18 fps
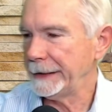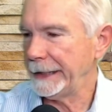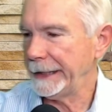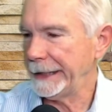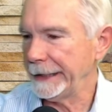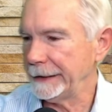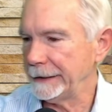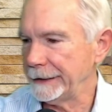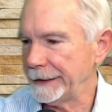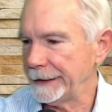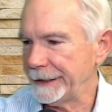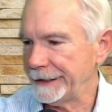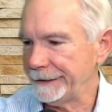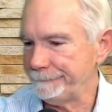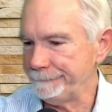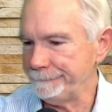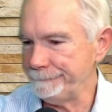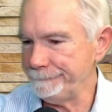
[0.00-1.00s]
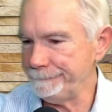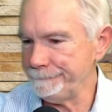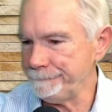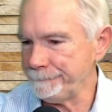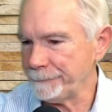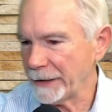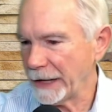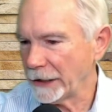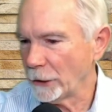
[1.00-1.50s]
And
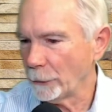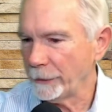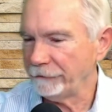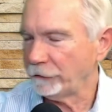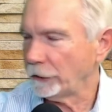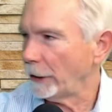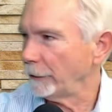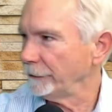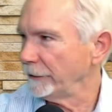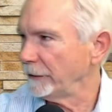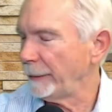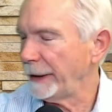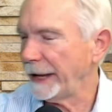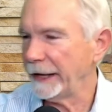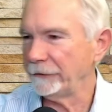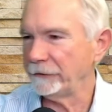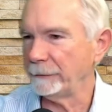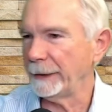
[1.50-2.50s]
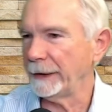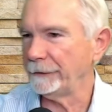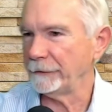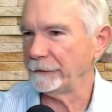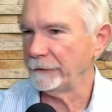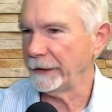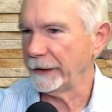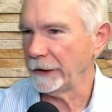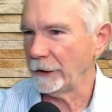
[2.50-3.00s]
I know we've talked in the past about
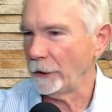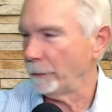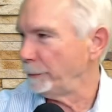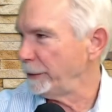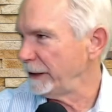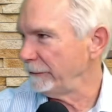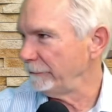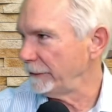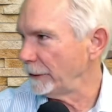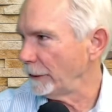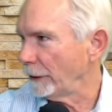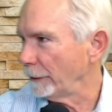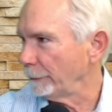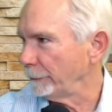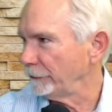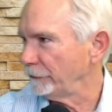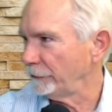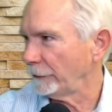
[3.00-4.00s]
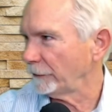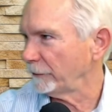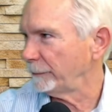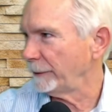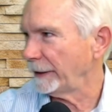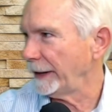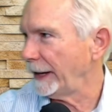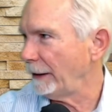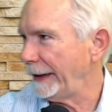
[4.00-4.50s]
this thing called PVR, which talks
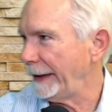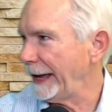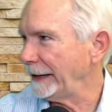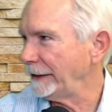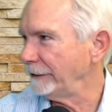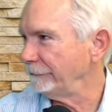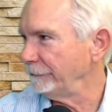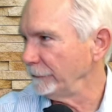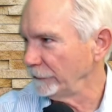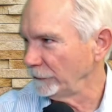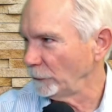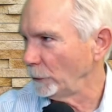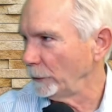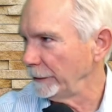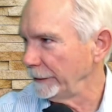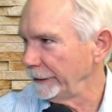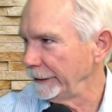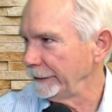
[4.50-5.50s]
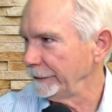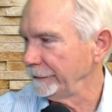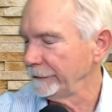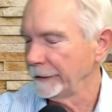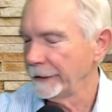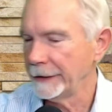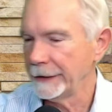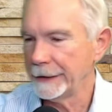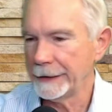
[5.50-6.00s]
about how active the soil is.
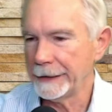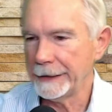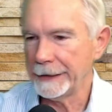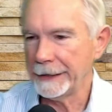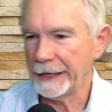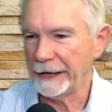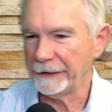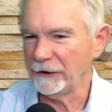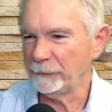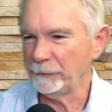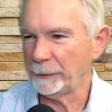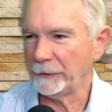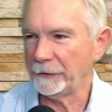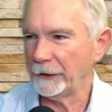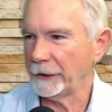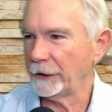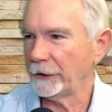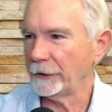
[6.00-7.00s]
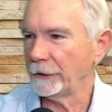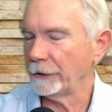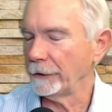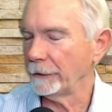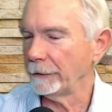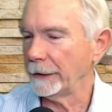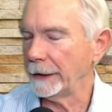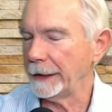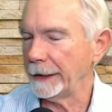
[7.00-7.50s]
Mm-hmm. And this
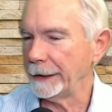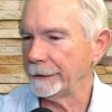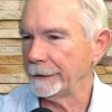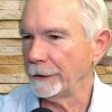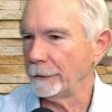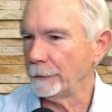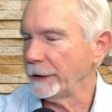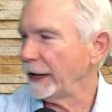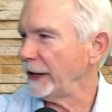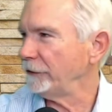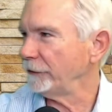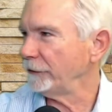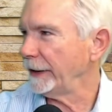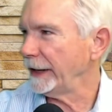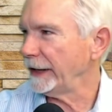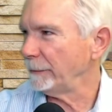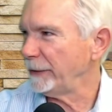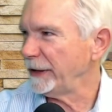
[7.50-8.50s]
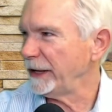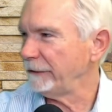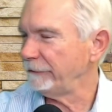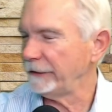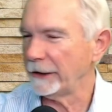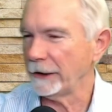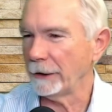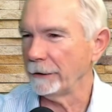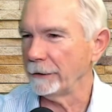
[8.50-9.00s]
particular location had a
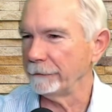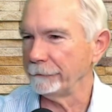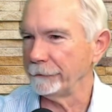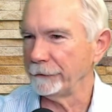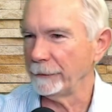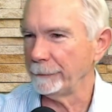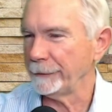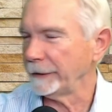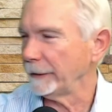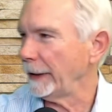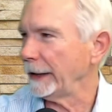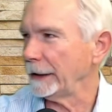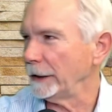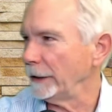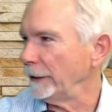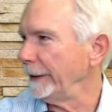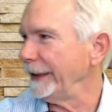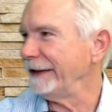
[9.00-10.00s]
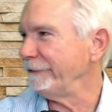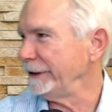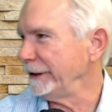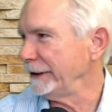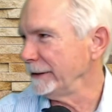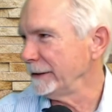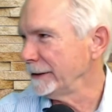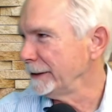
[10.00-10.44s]
PVR of something like 11.